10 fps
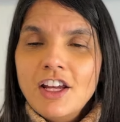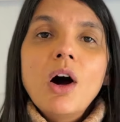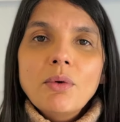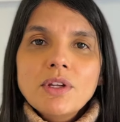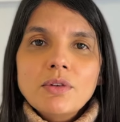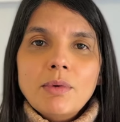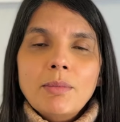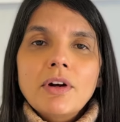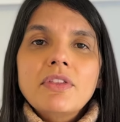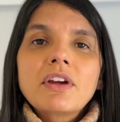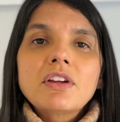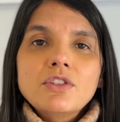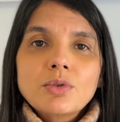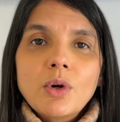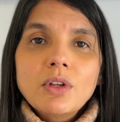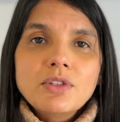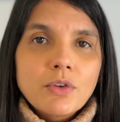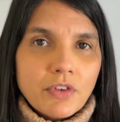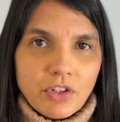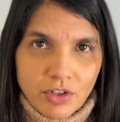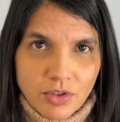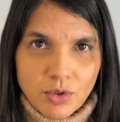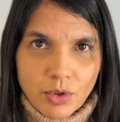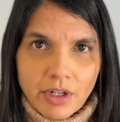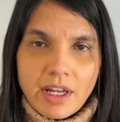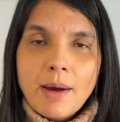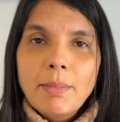Always remember the control is over your story,